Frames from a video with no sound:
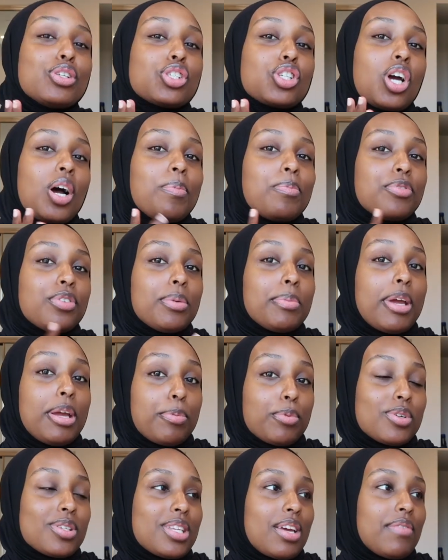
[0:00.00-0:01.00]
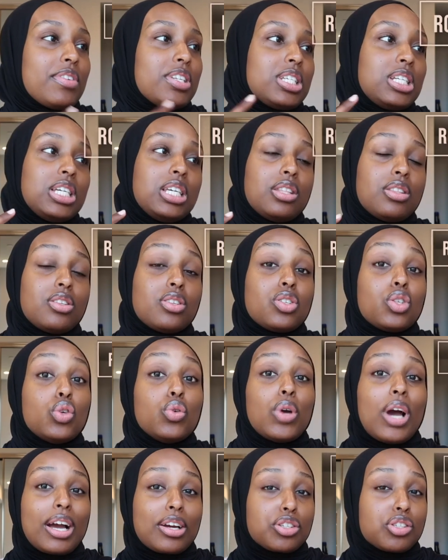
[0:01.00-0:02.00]
you can shop from April 17th
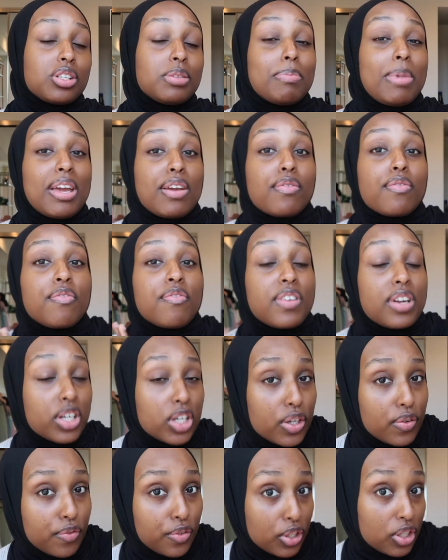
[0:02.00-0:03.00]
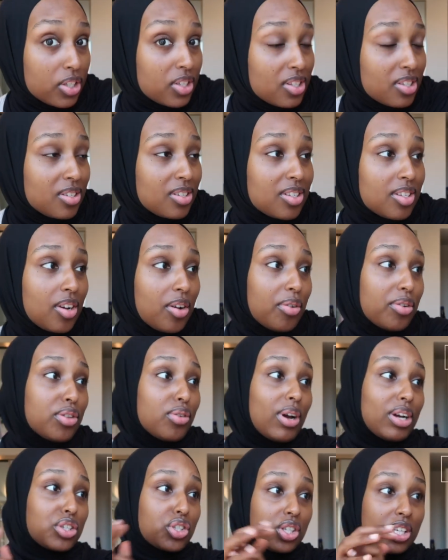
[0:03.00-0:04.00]
to actually May 1st. So
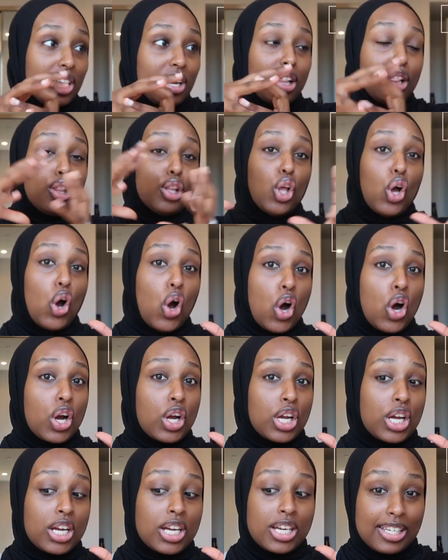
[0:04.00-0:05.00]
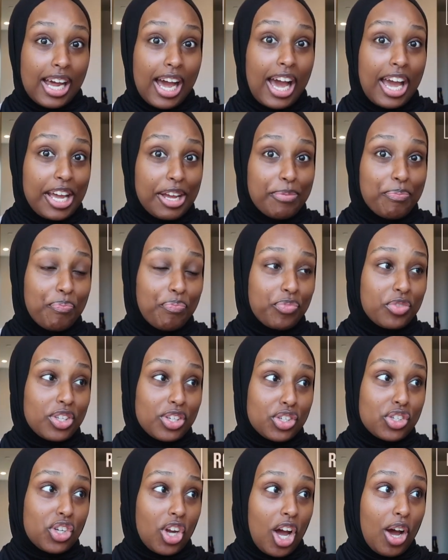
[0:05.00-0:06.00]
you actually get a long time
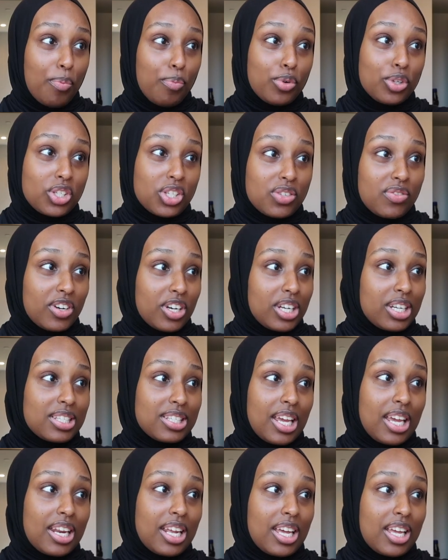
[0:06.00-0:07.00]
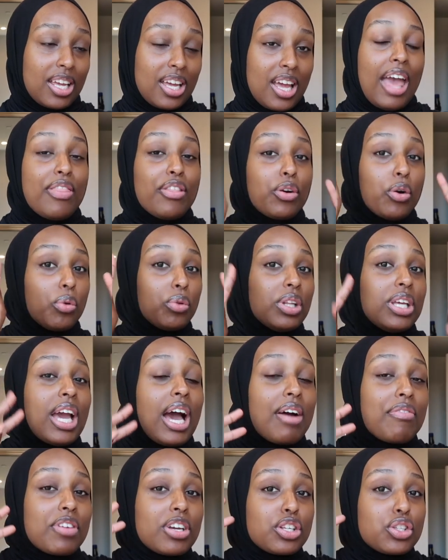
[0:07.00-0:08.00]
to shop, which is very exciting. And they're only
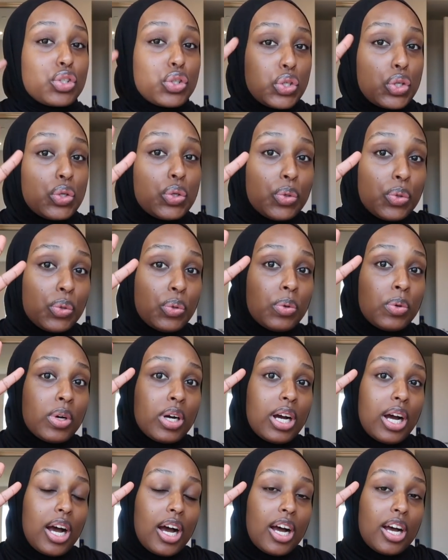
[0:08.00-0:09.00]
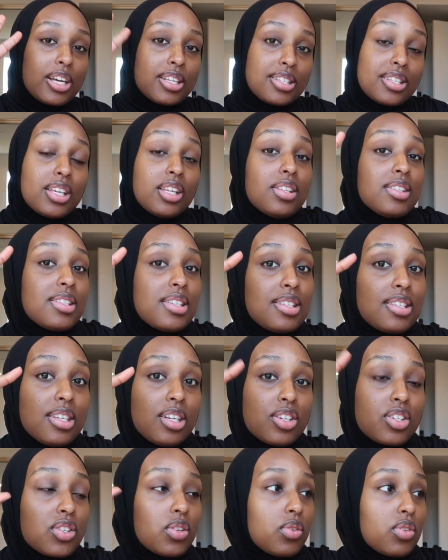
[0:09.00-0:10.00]
having 2 sales this
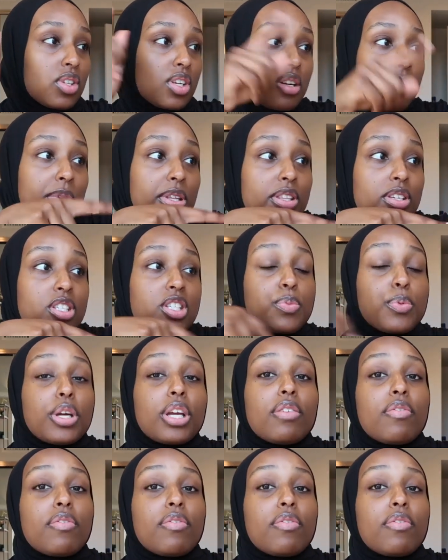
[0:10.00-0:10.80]
year. So it's gonna be this